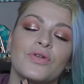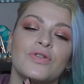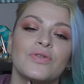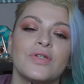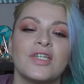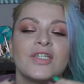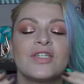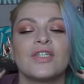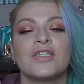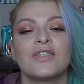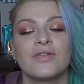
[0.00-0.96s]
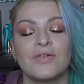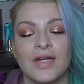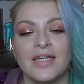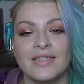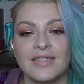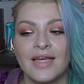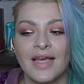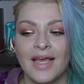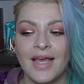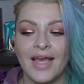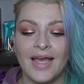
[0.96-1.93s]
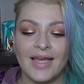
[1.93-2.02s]
you're doing great,
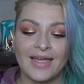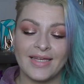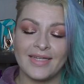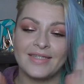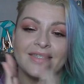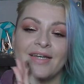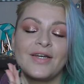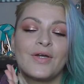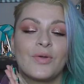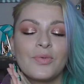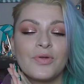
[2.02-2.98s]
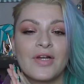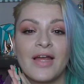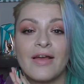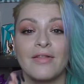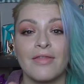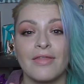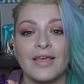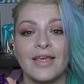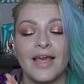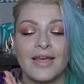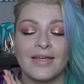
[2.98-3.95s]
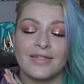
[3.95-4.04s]
and I hope you're
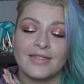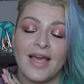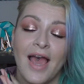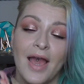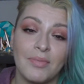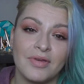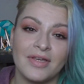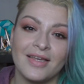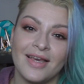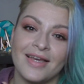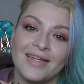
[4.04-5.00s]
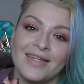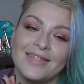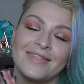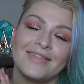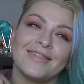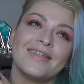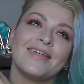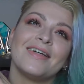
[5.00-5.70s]
healthy and happy, and